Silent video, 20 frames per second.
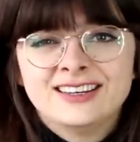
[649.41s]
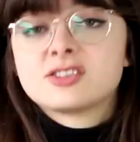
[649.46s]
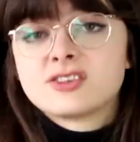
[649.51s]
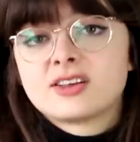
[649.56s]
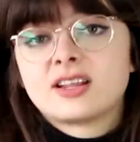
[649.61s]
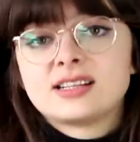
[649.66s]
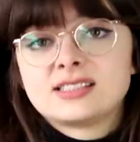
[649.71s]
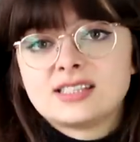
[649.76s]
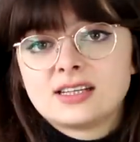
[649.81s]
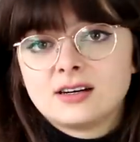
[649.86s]
So
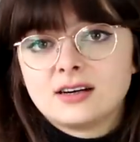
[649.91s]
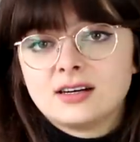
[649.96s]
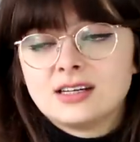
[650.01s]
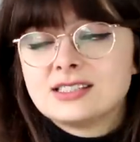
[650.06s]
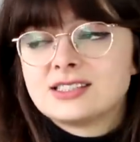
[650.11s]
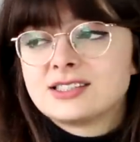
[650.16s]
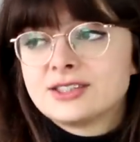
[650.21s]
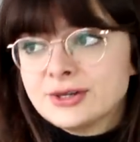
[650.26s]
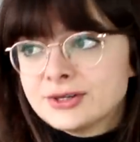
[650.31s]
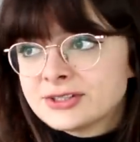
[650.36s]
that's it,
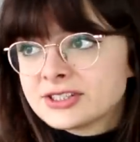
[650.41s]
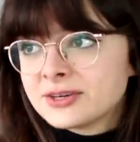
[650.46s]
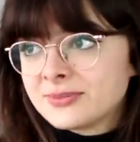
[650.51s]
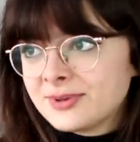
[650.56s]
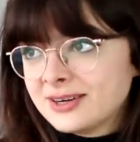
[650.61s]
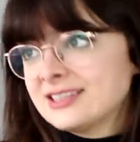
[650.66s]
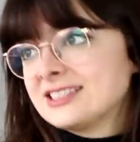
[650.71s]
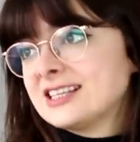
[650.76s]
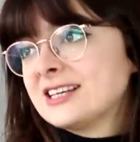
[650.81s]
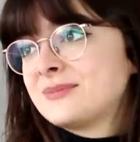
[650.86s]
guys. Those are
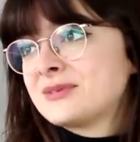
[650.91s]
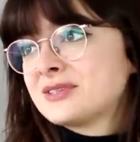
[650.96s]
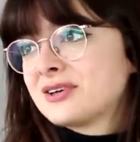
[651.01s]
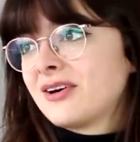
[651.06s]
my tips